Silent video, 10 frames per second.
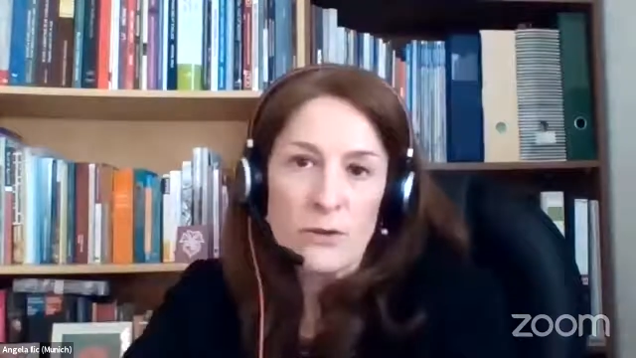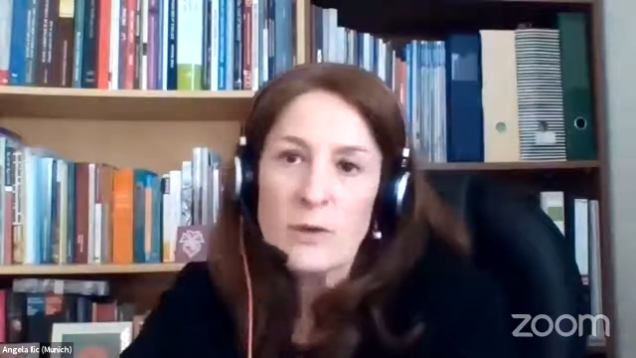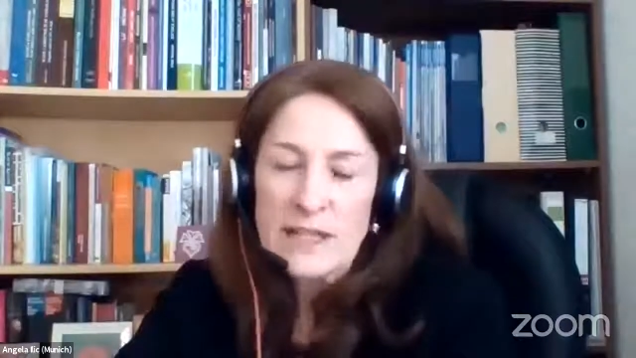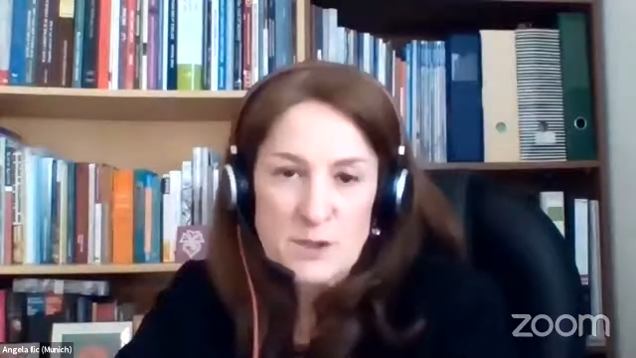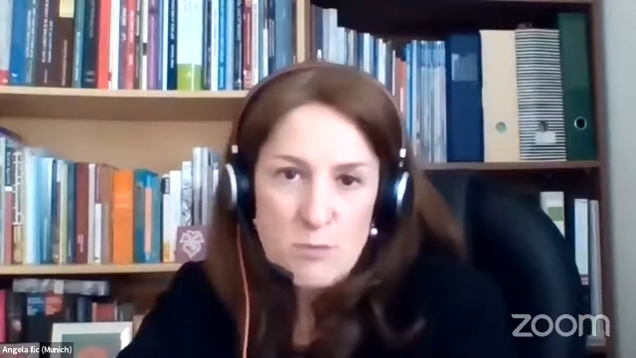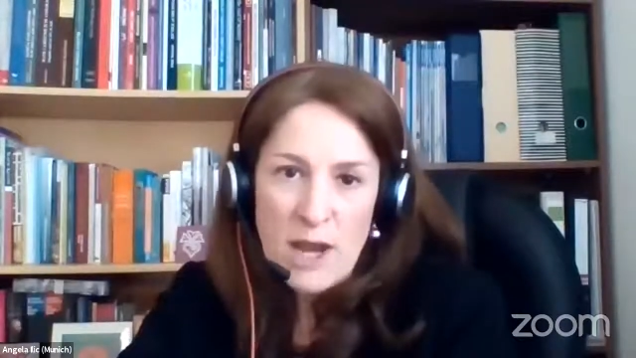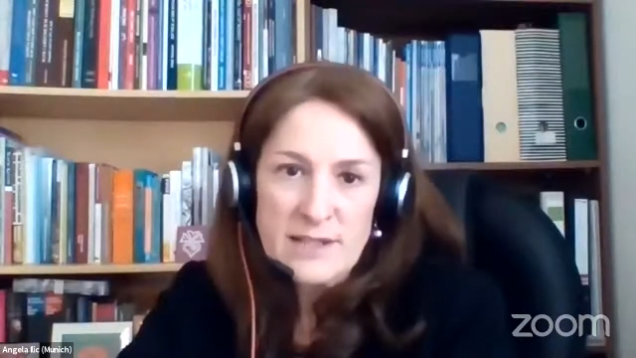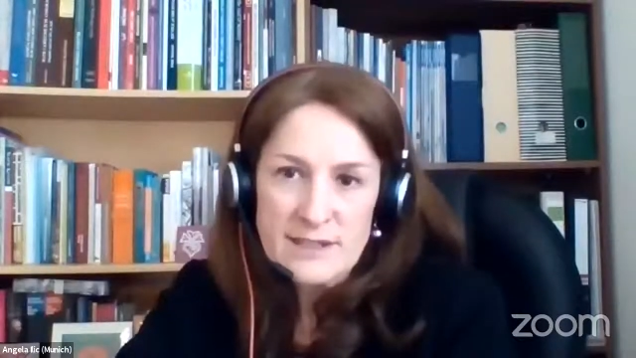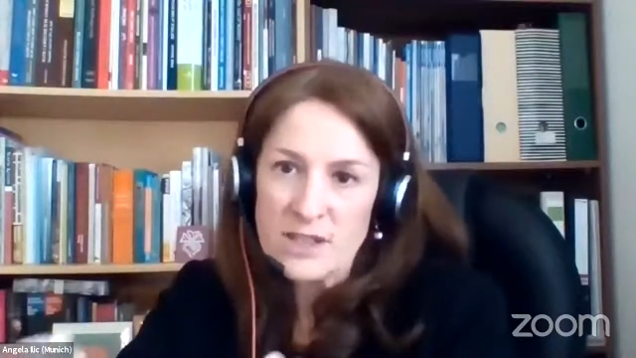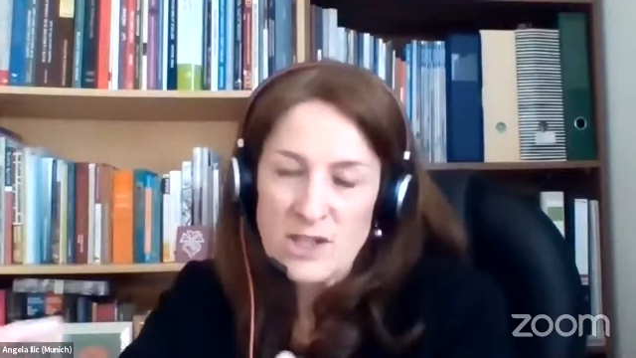
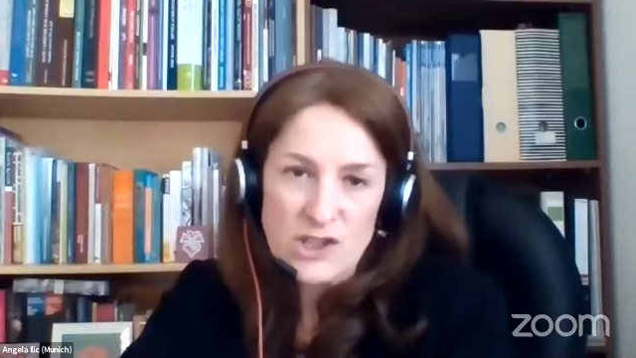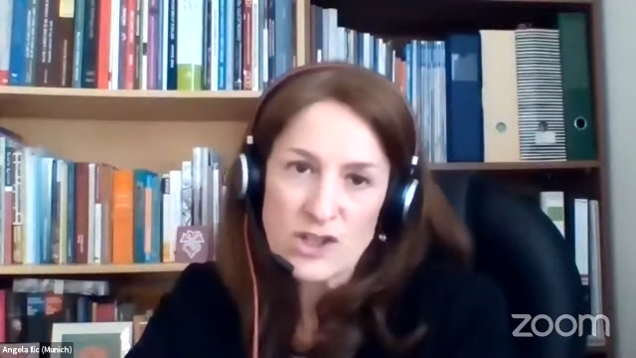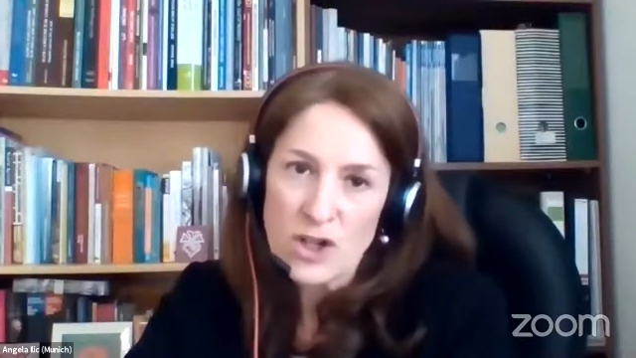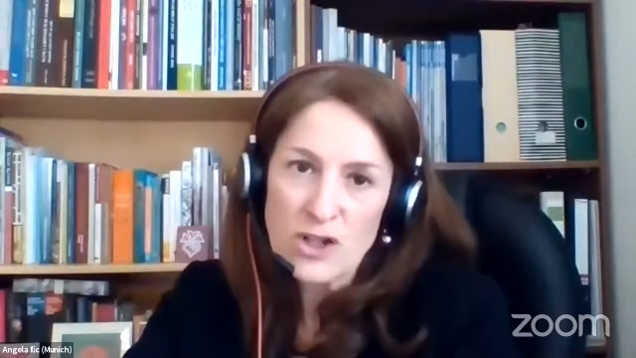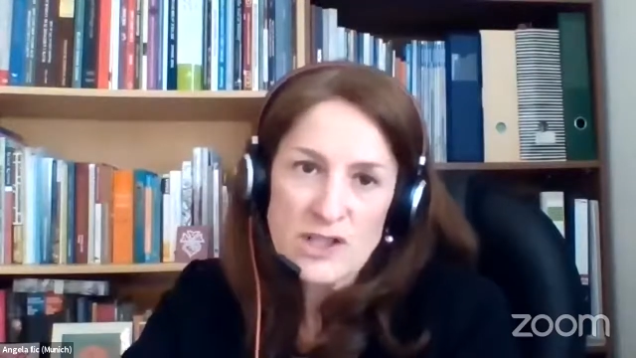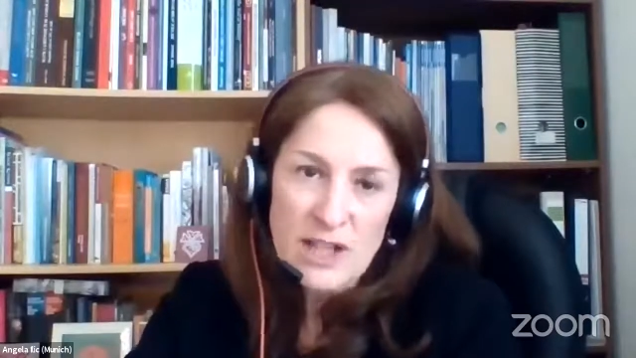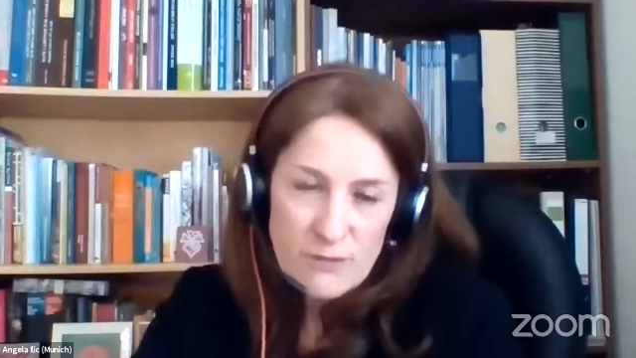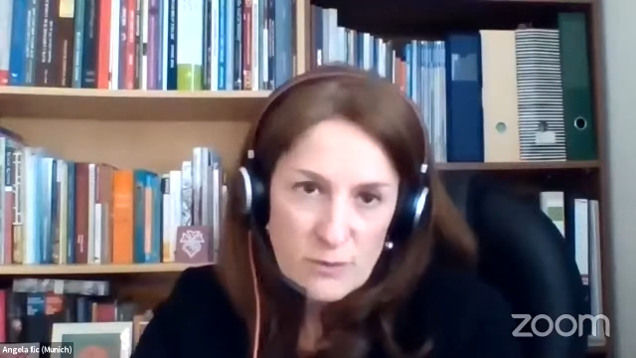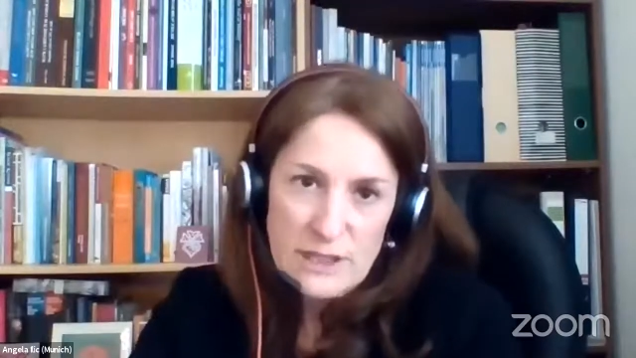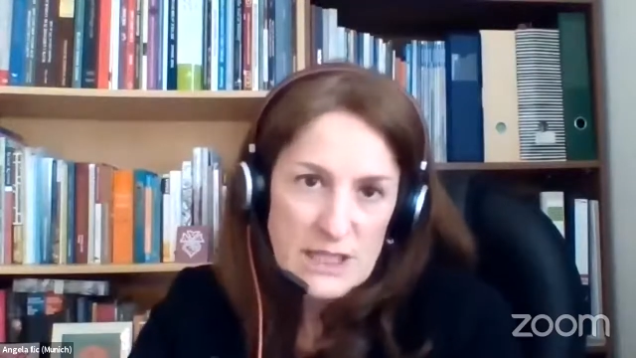express the concerns of
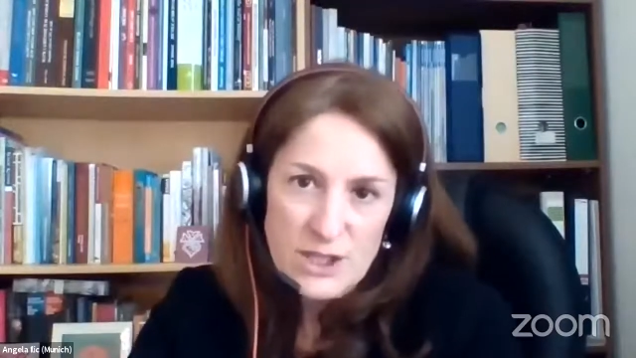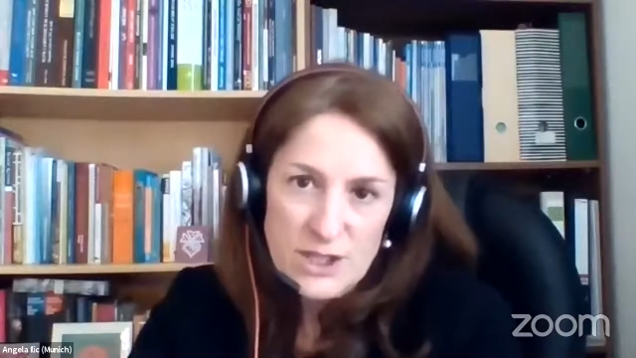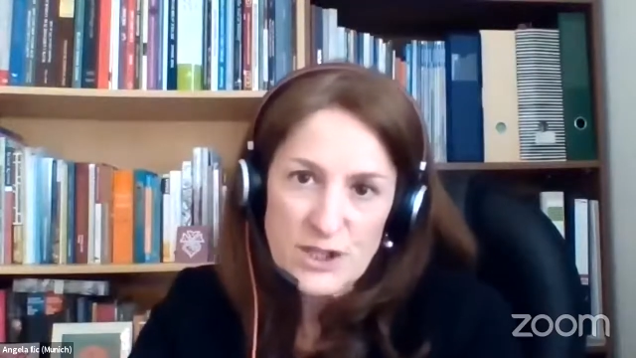the religious